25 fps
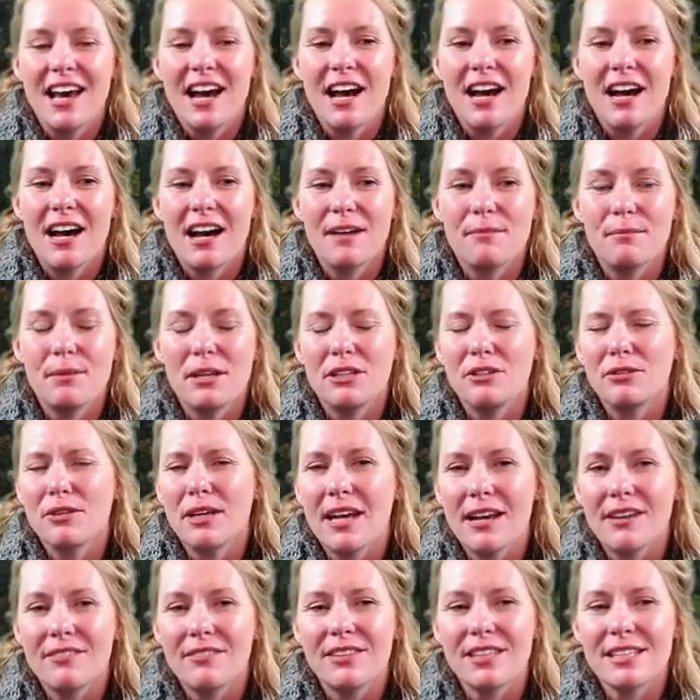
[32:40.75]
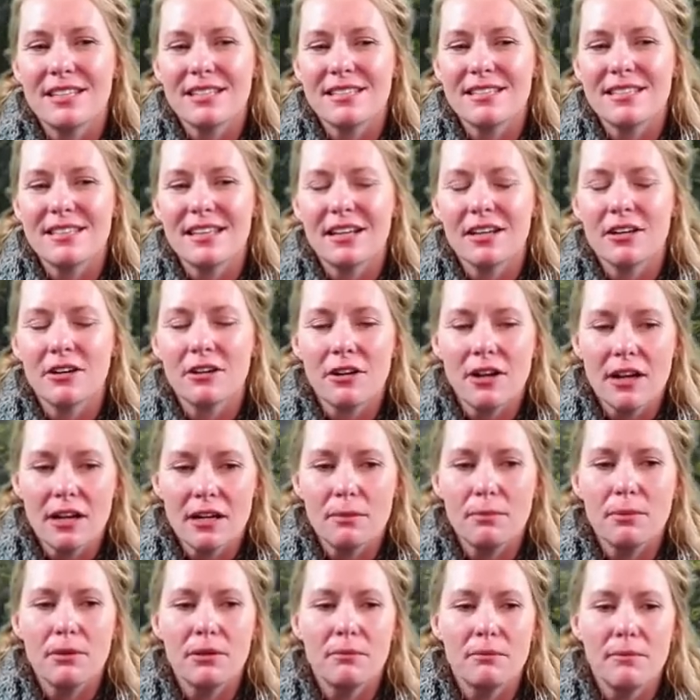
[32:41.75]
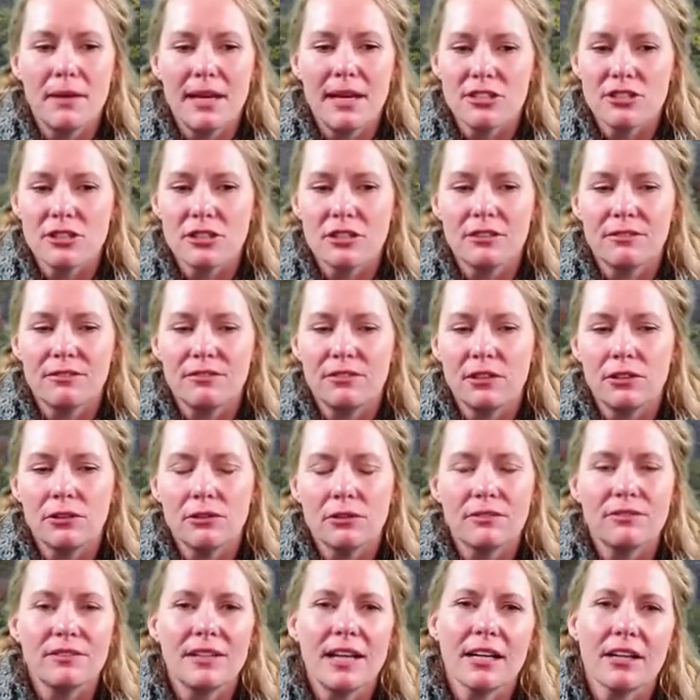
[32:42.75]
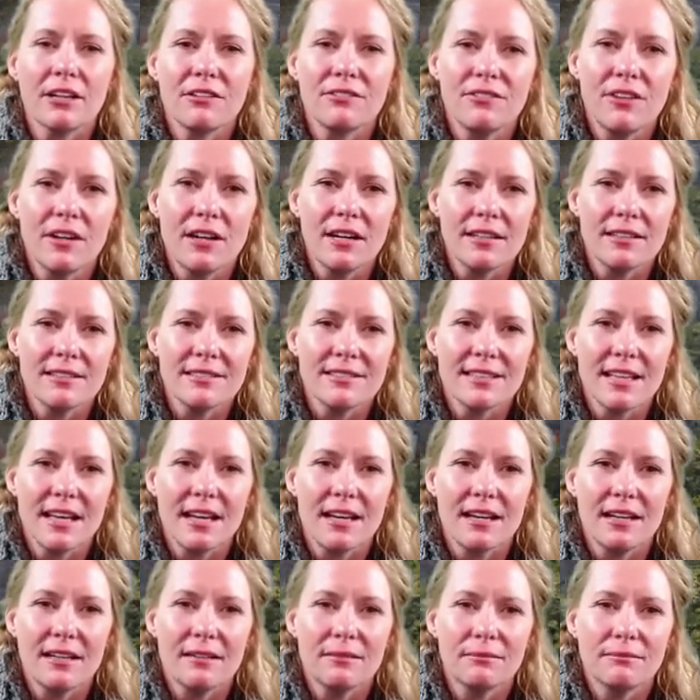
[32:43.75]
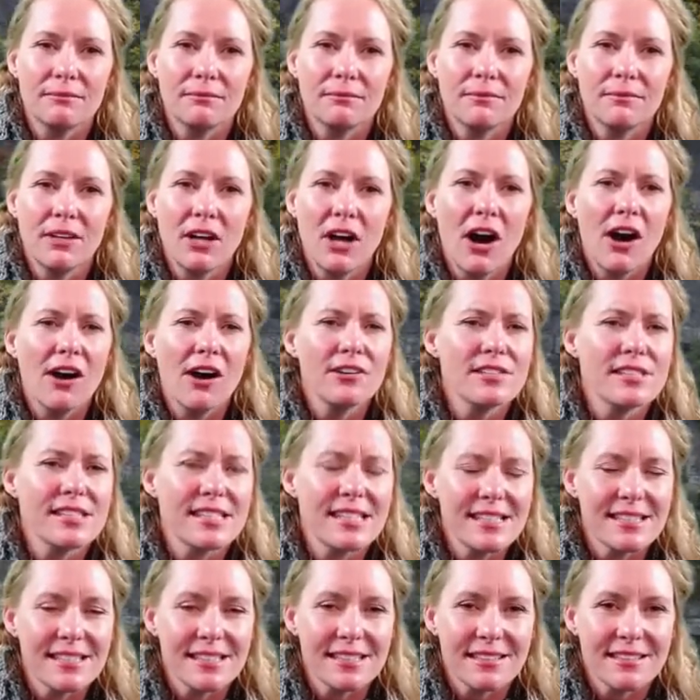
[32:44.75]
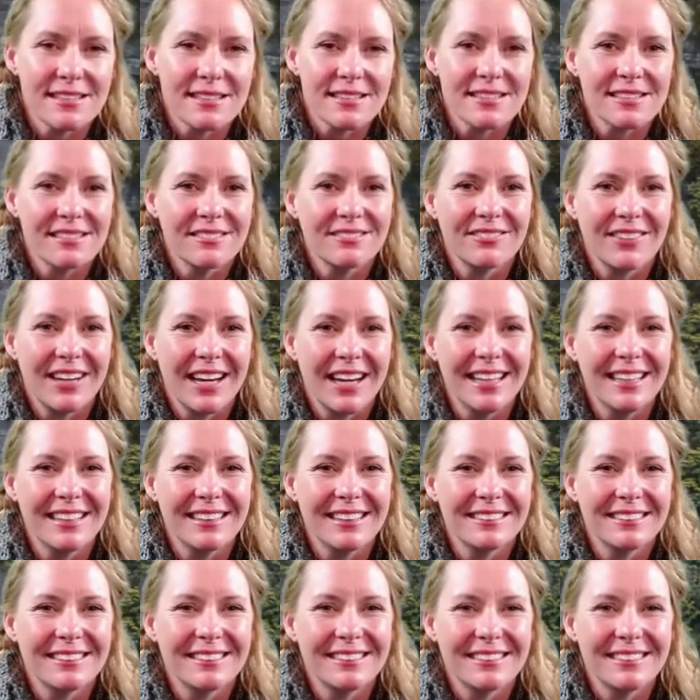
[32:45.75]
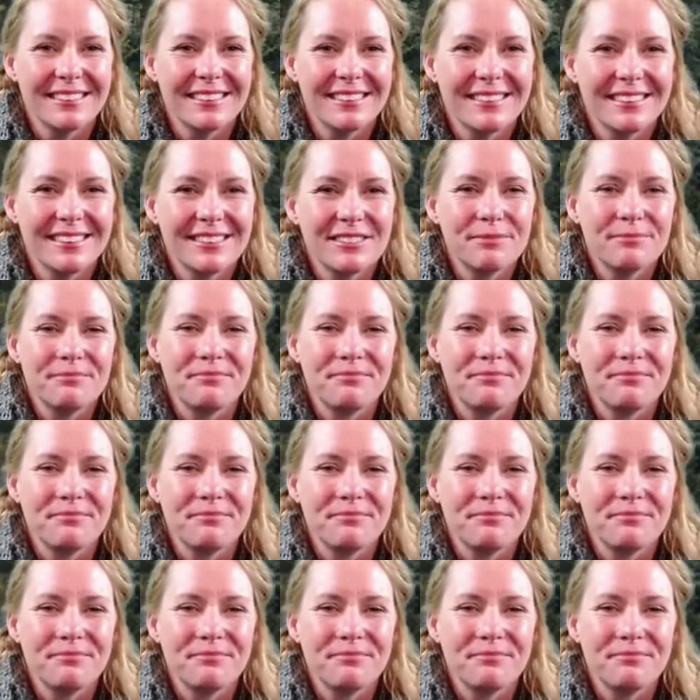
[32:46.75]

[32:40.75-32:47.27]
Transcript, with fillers: Um, and you have this incredible magical view of Niagara Falls um, all seasons, right? Yeah, it's, it's, one of my